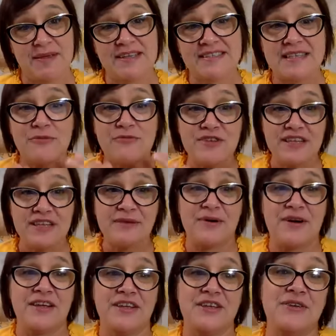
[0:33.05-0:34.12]
because I really
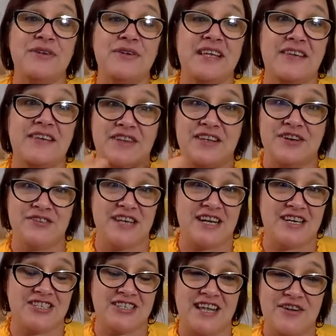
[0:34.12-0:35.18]
want you to give an
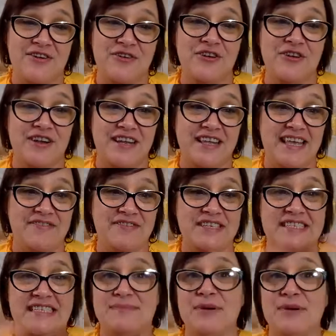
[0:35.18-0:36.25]
introduction. I know you're going to give
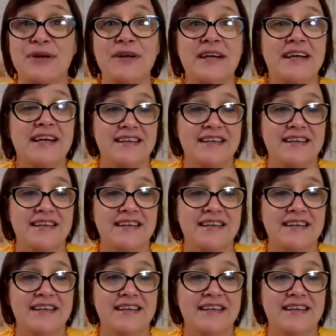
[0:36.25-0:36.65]
it deeper.